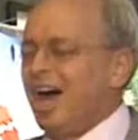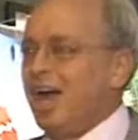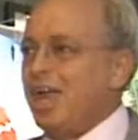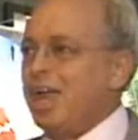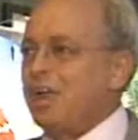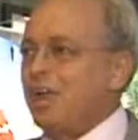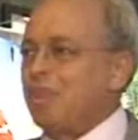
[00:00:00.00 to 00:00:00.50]

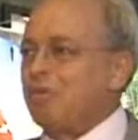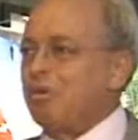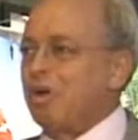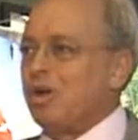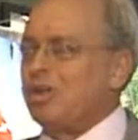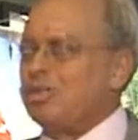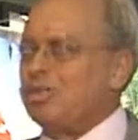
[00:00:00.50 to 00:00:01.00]
In other
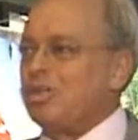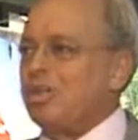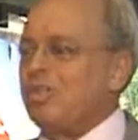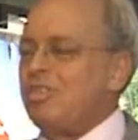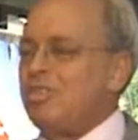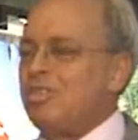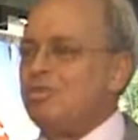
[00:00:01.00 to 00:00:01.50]
words,
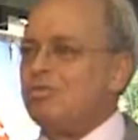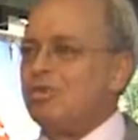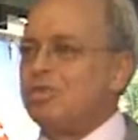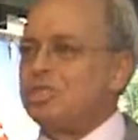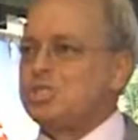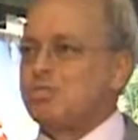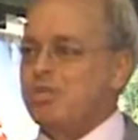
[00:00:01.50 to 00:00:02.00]
the
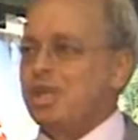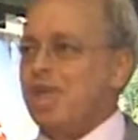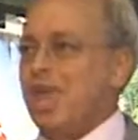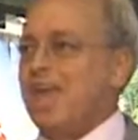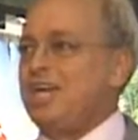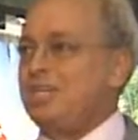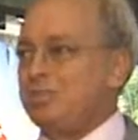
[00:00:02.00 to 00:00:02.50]
rules of
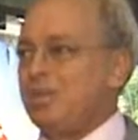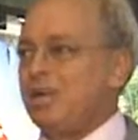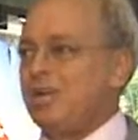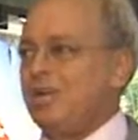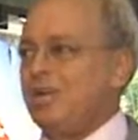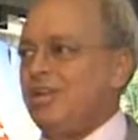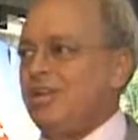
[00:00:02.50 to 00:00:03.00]
engagement
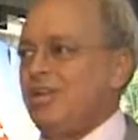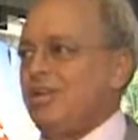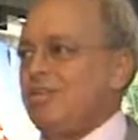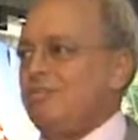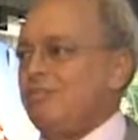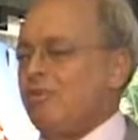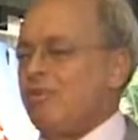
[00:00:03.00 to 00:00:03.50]

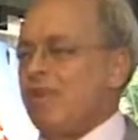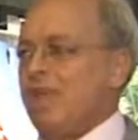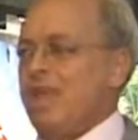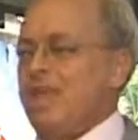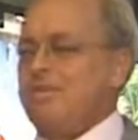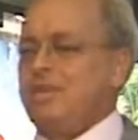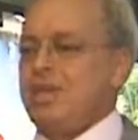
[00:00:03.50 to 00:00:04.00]
for the
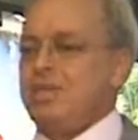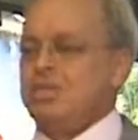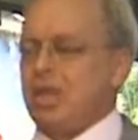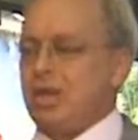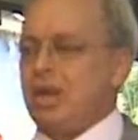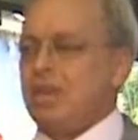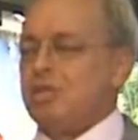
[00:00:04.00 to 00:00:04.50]
navies
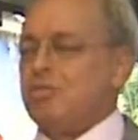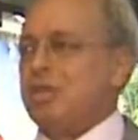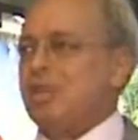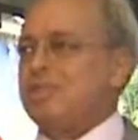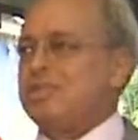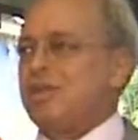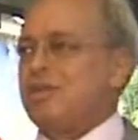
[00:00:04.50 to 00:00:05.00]
and other
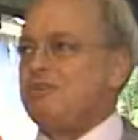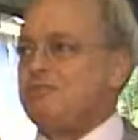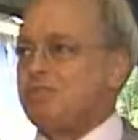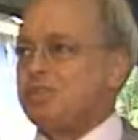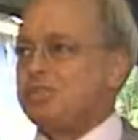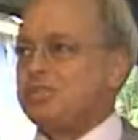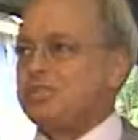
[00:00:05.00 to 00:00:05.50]
military
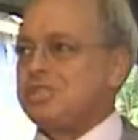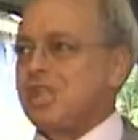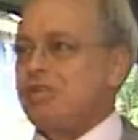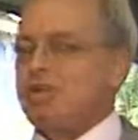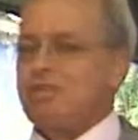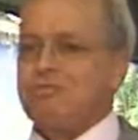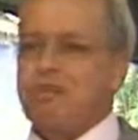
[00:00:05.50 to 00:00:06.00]
forces
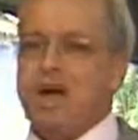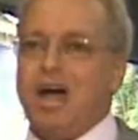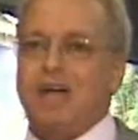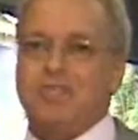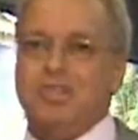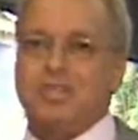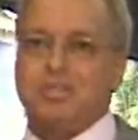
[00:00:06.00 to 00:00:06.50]
that are
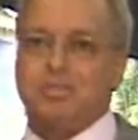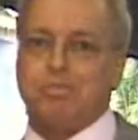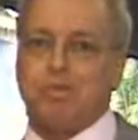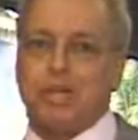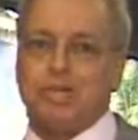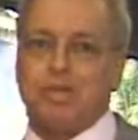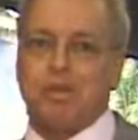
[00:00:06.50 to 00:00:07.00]
involved in the
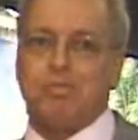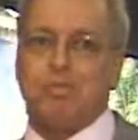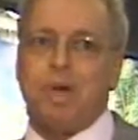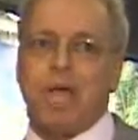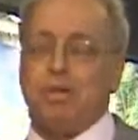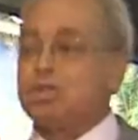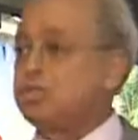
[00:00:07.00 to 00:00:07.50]
suppression of
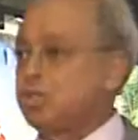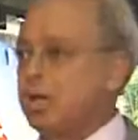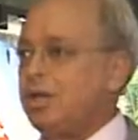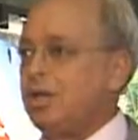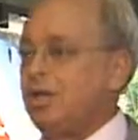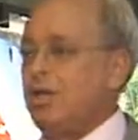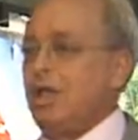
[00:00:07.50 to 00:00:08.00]

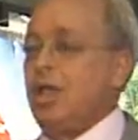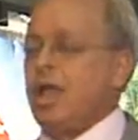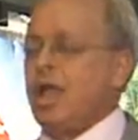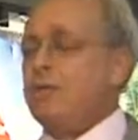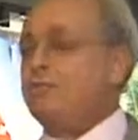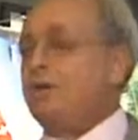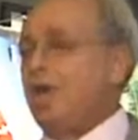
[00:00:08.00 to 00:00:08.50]
piracy
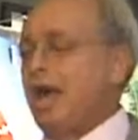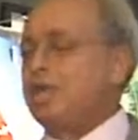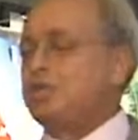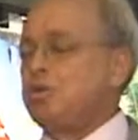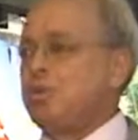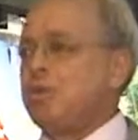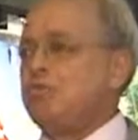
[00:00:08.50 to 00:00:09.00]
have
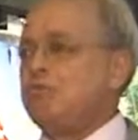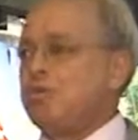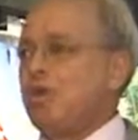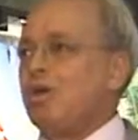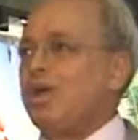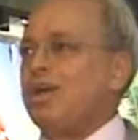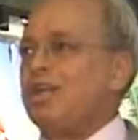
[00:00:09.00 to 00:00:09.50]
got to be
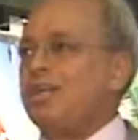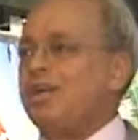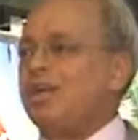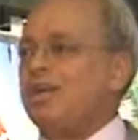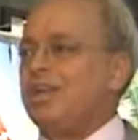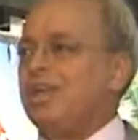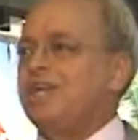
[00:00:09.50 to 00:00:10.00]
very
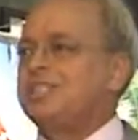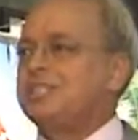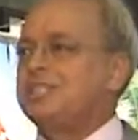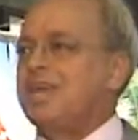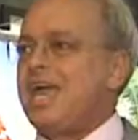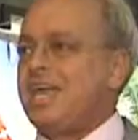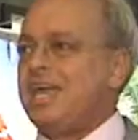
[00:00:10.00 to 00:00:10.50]
clearly
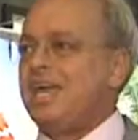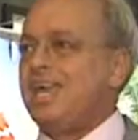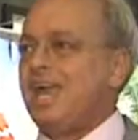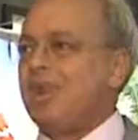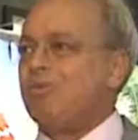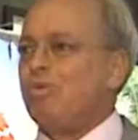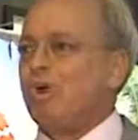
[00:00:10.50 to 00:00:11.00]
stated
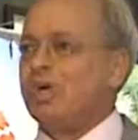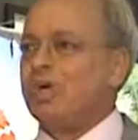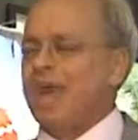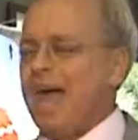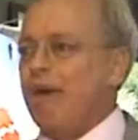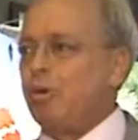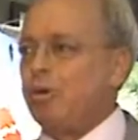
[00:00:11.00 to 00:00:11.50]
and worked
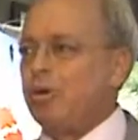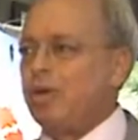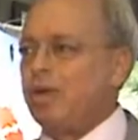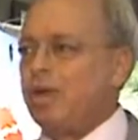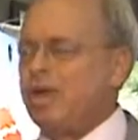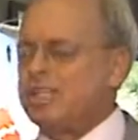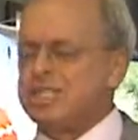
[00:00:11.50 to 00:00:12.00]
out
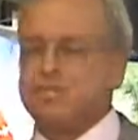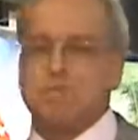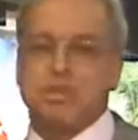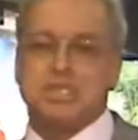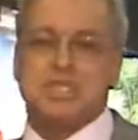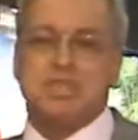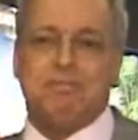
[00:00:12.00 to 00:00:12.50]
and
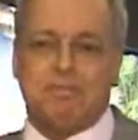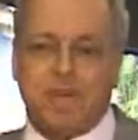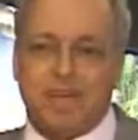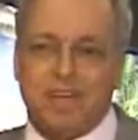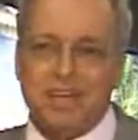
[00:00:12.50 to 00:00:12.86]
specific.